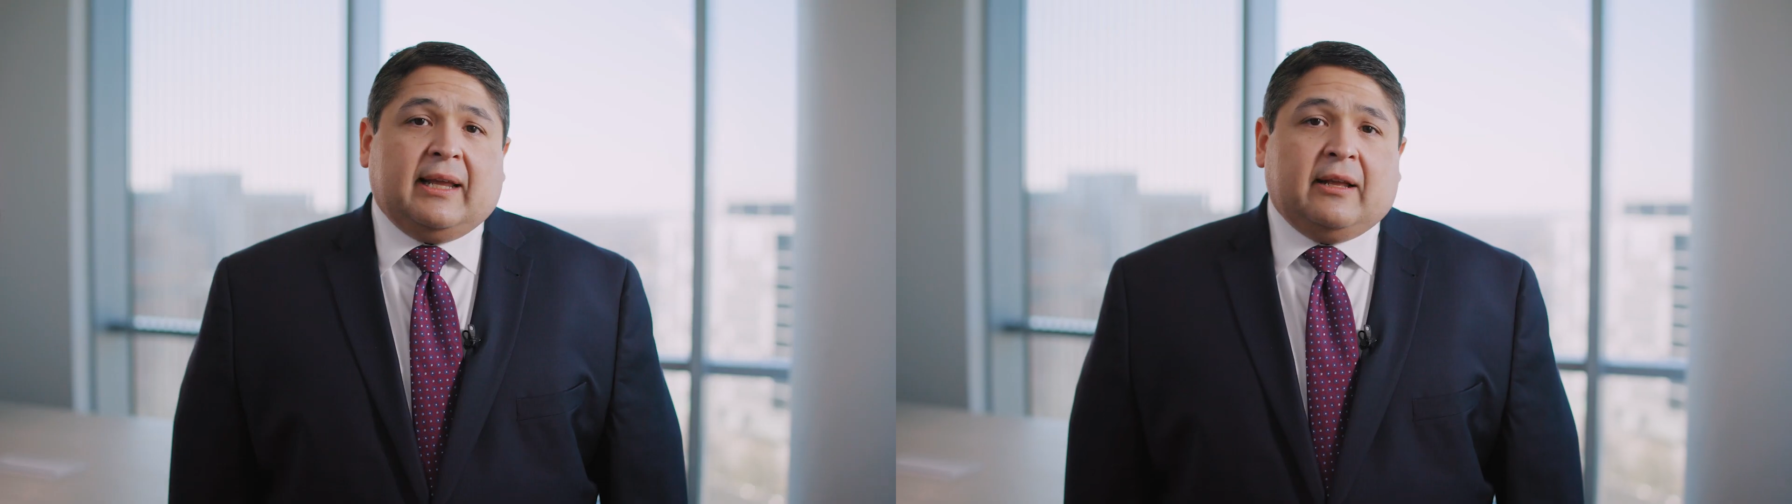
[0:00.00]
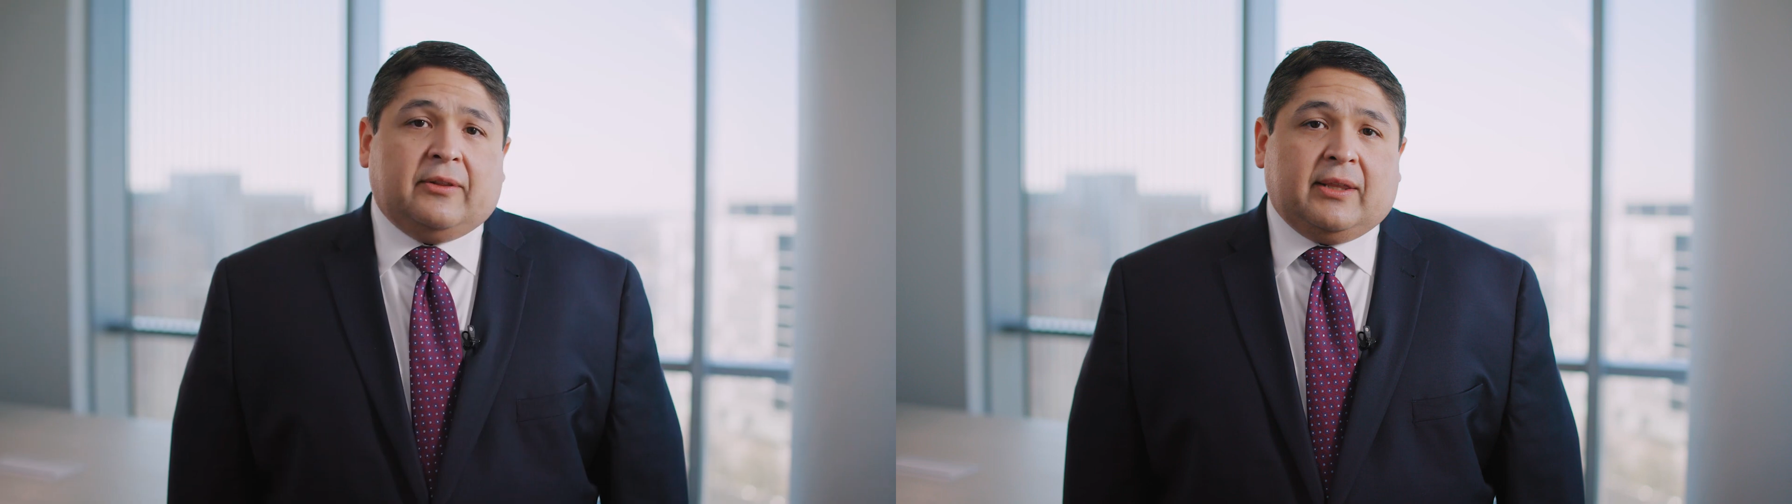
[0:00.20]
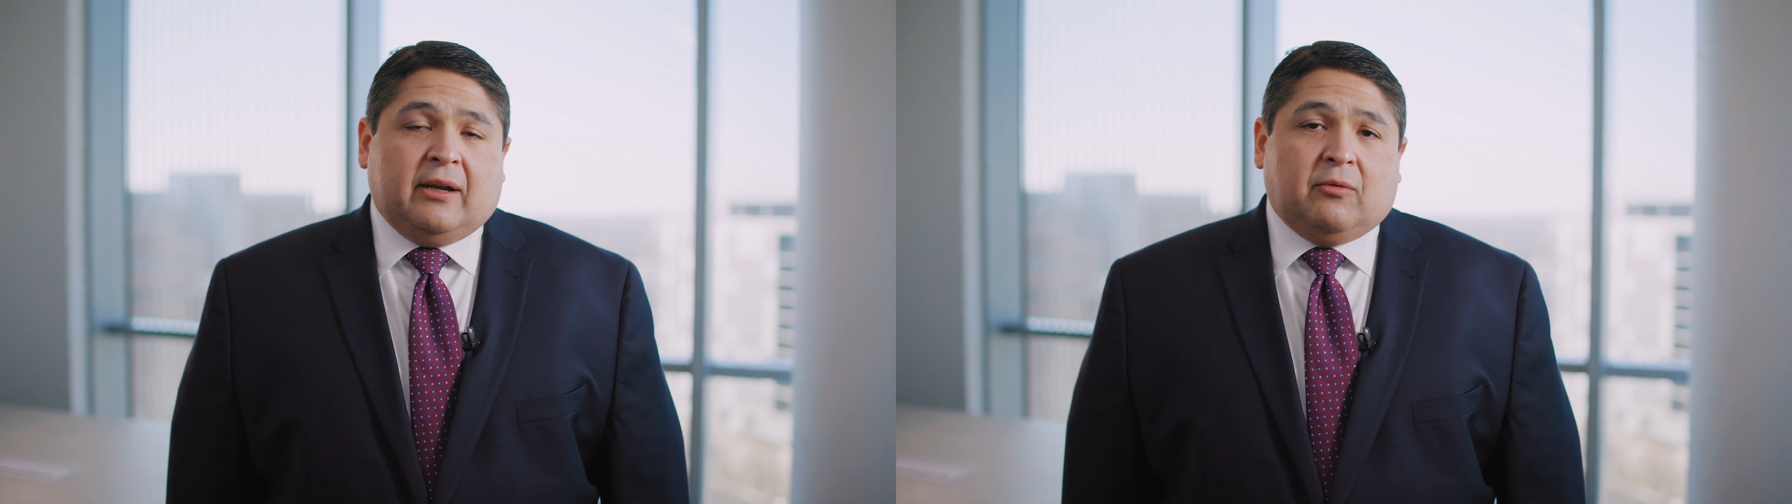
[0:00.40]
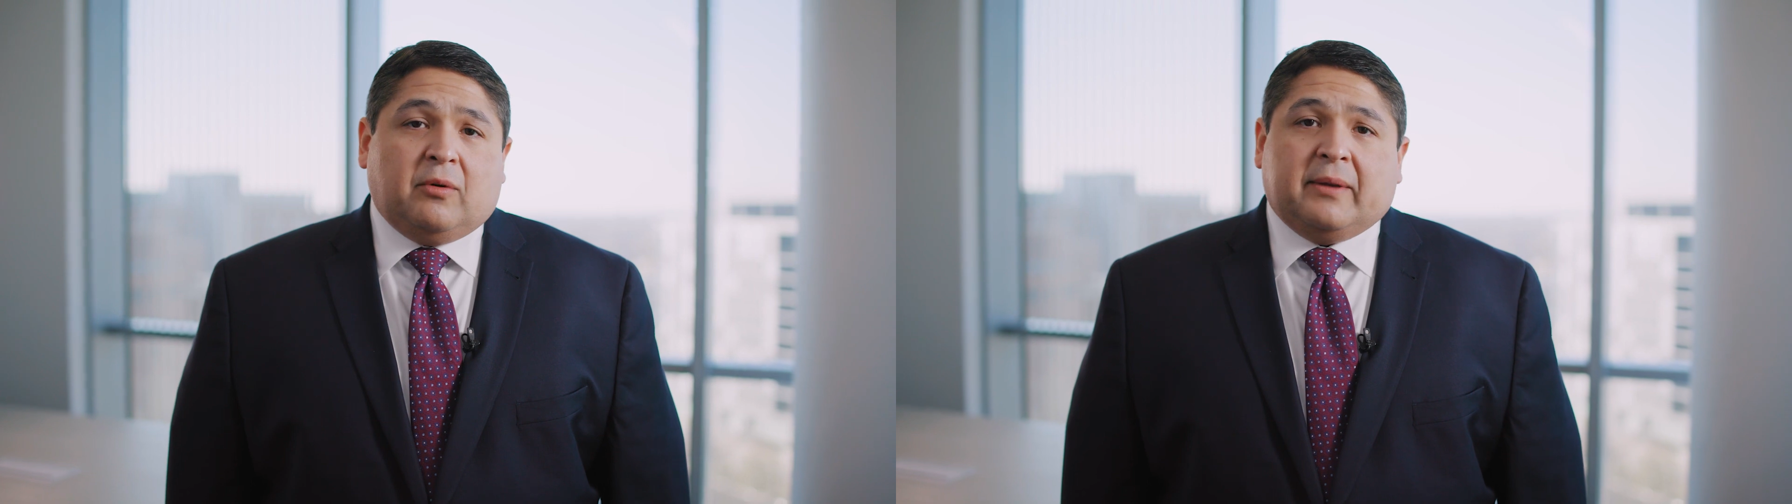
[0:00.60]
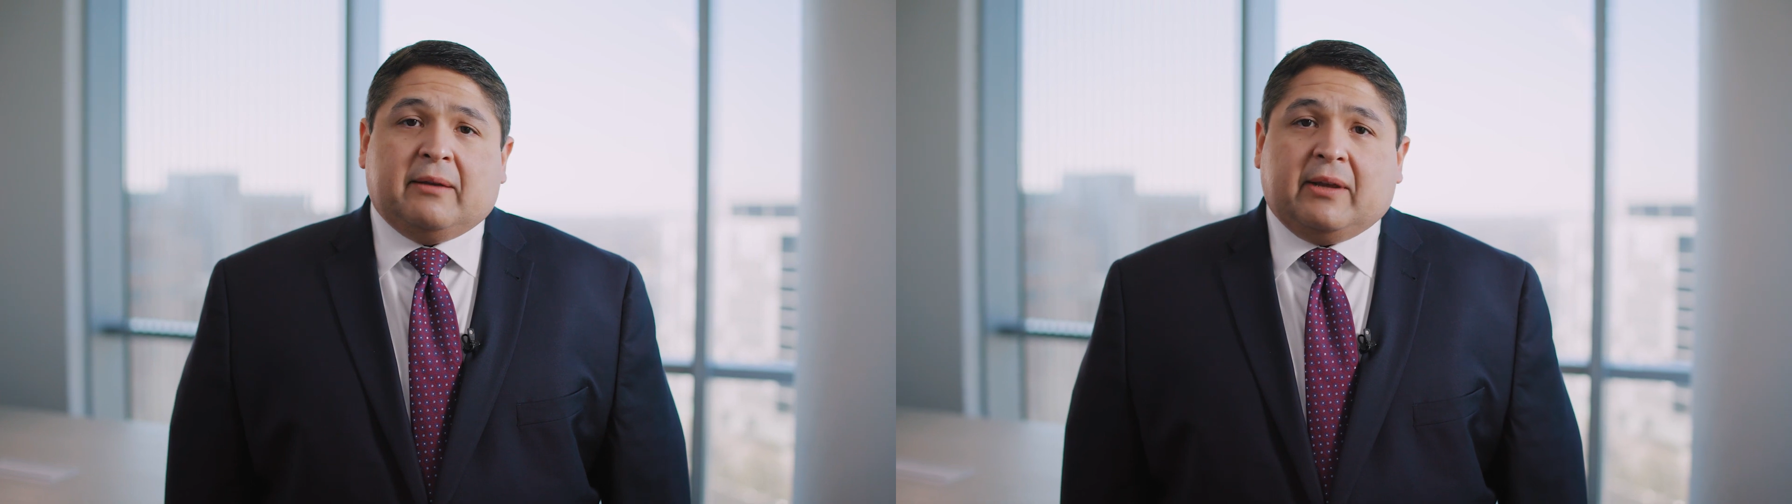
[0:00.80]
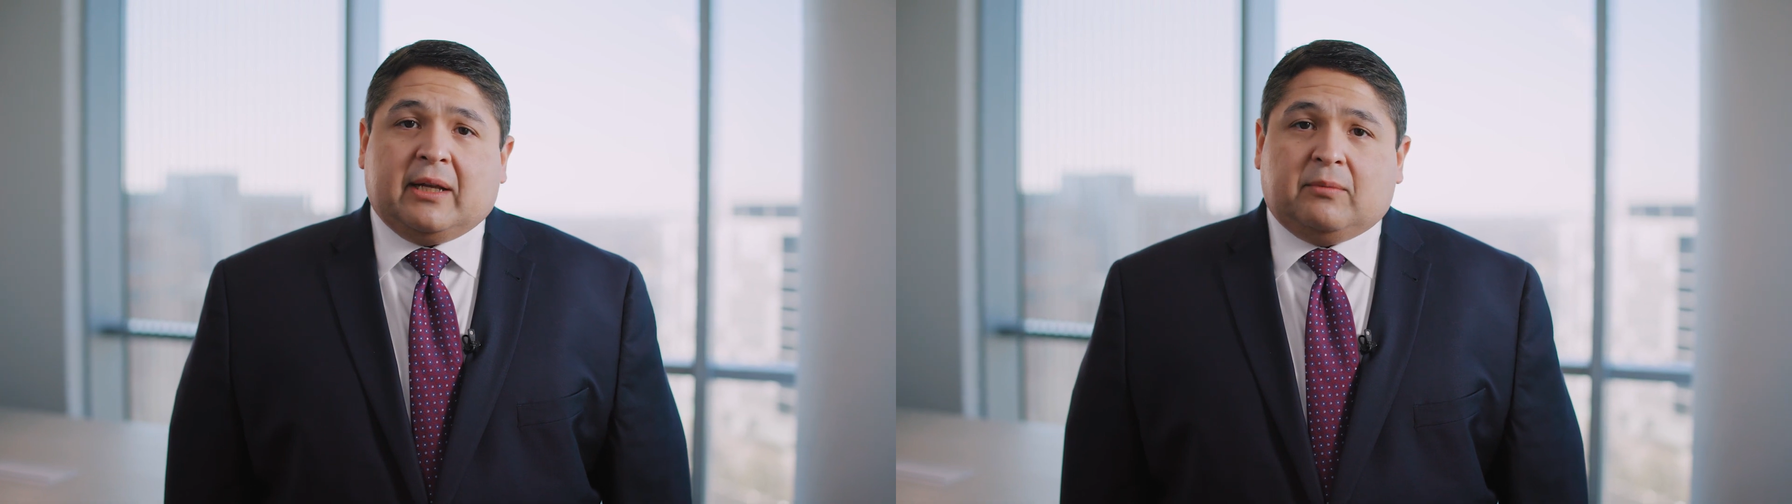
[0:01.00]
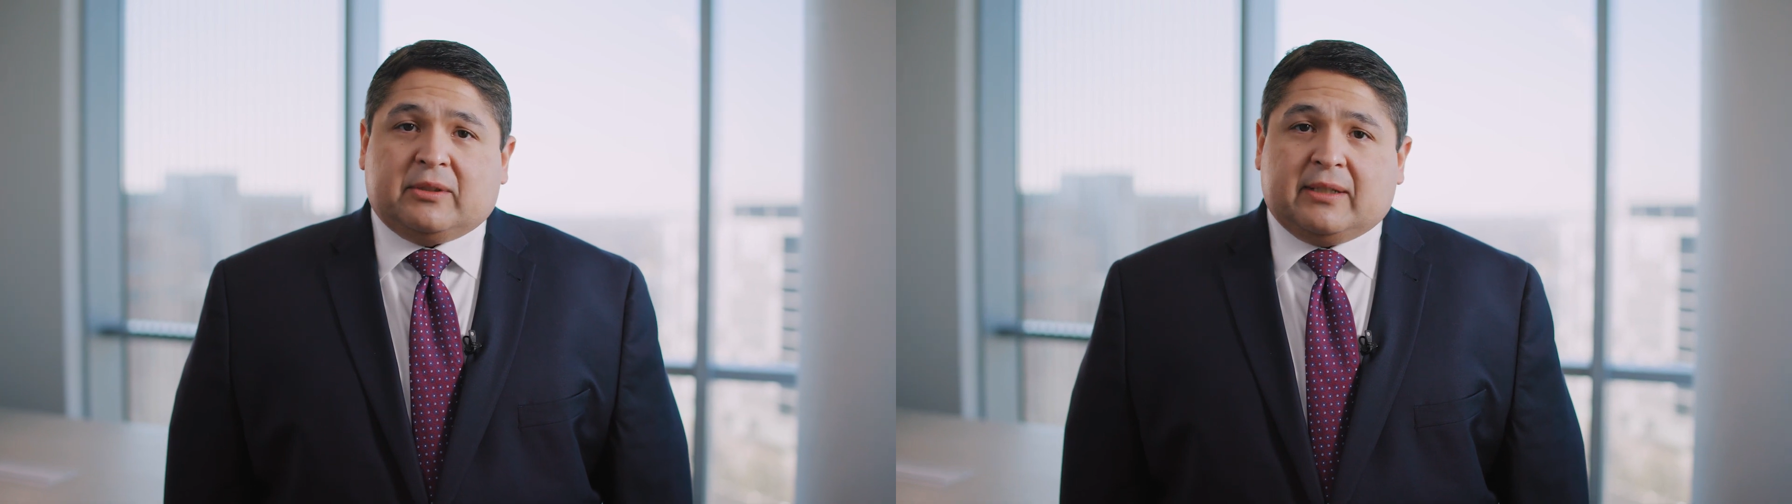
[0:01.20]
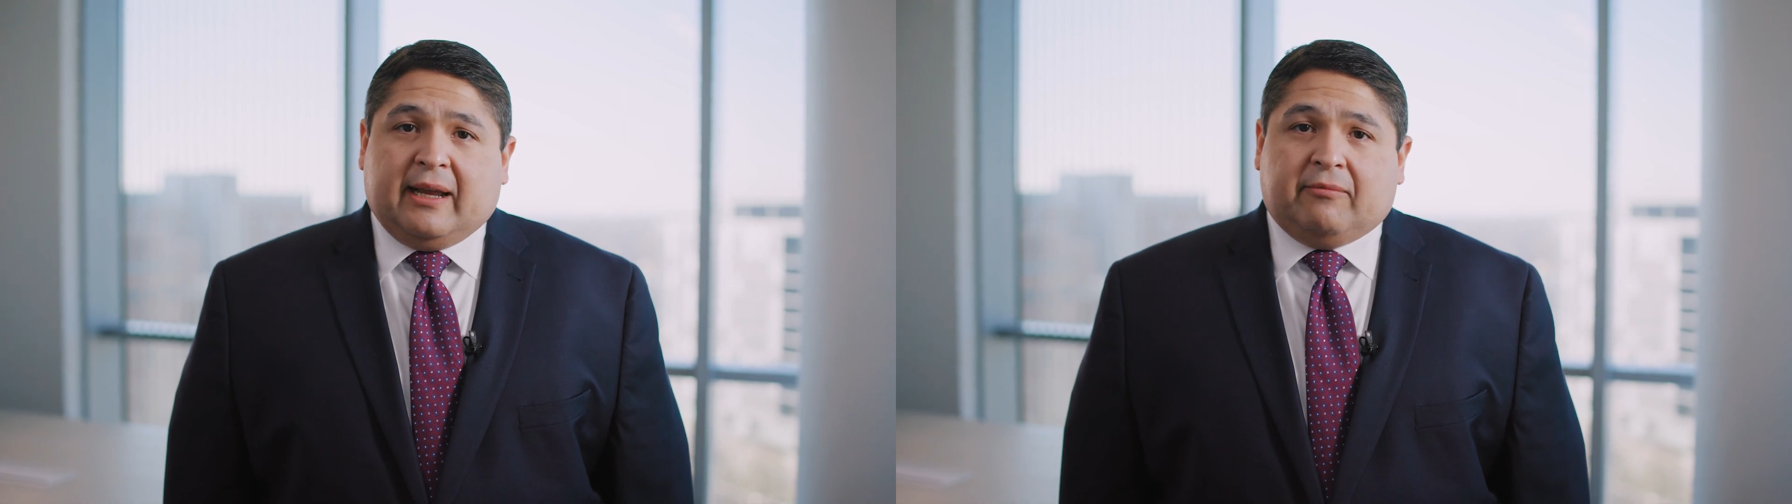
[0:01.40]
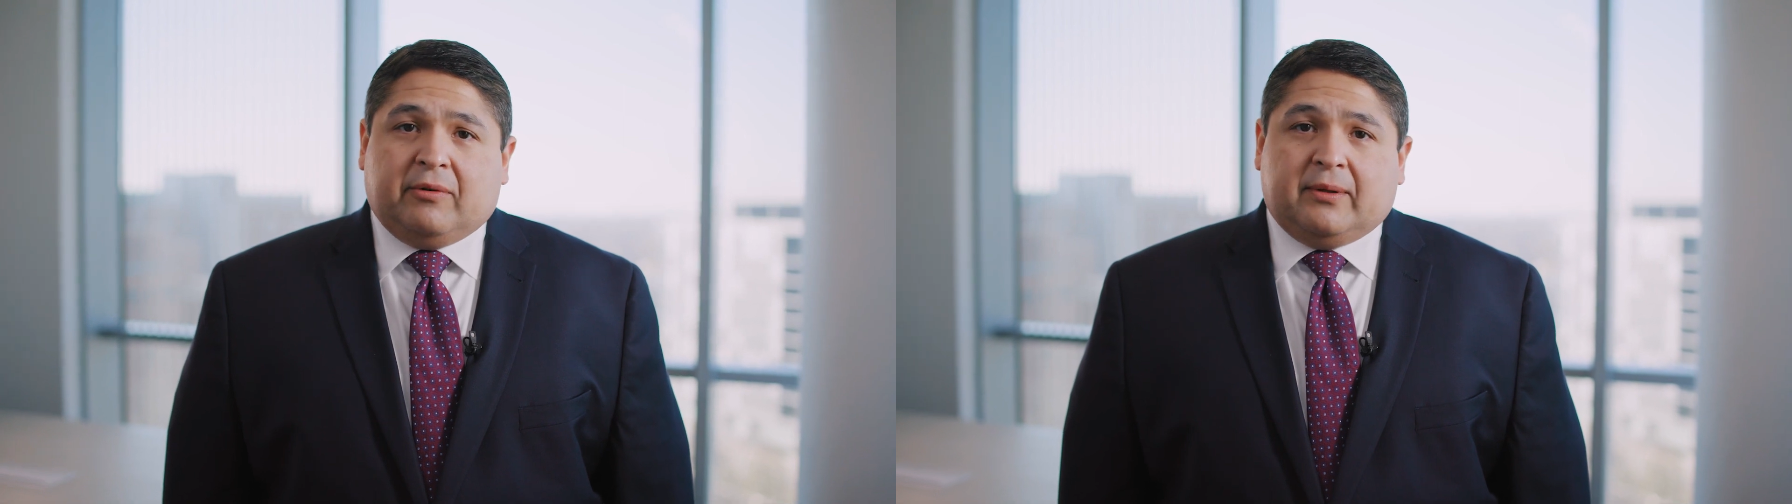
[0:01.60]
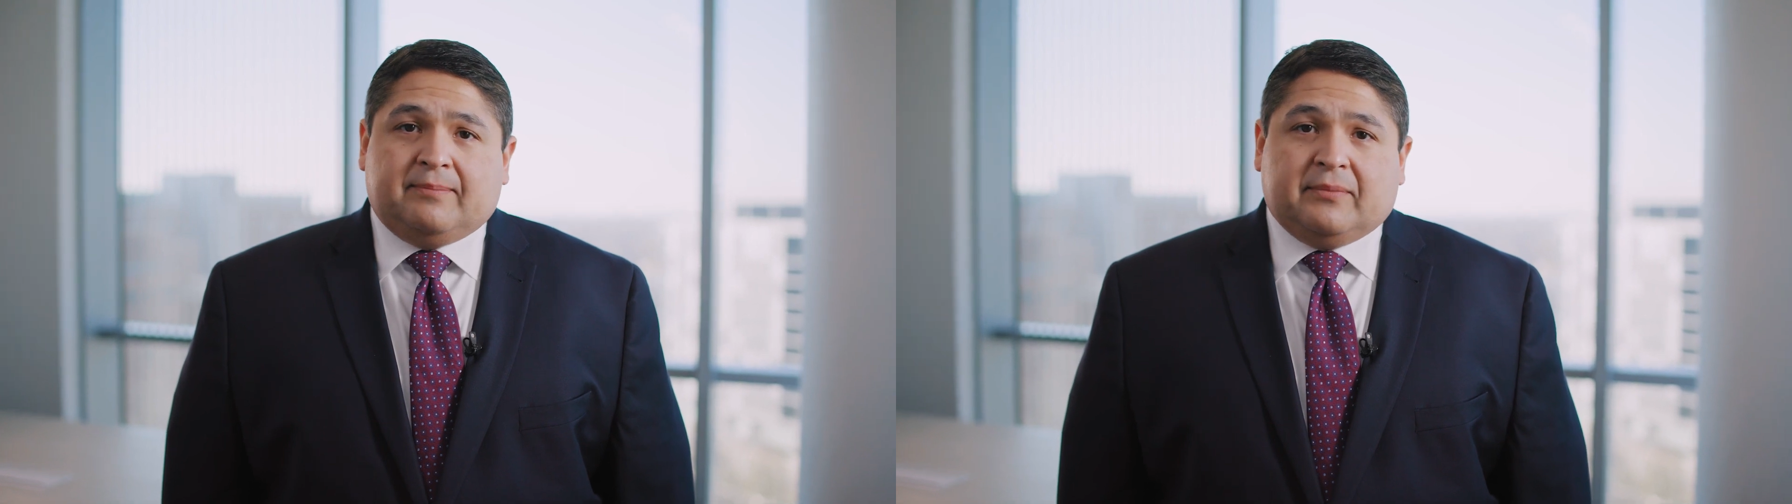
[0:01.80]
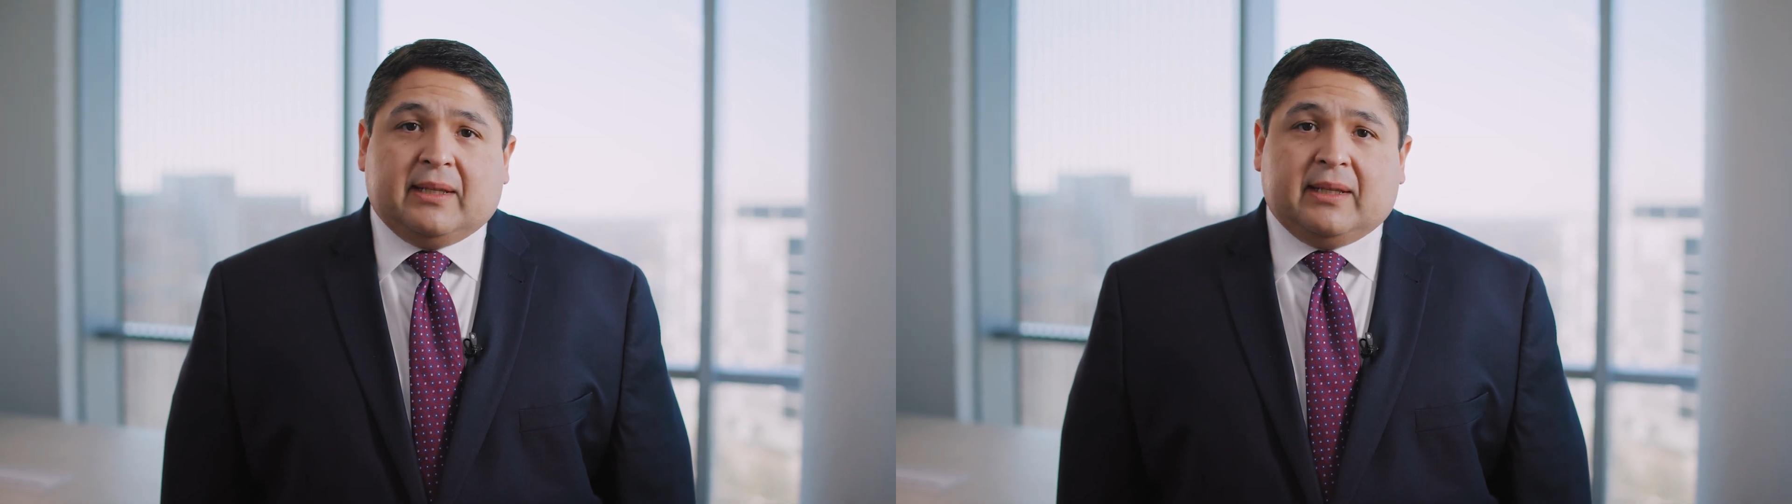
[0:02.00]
healthcare will be available to everyone,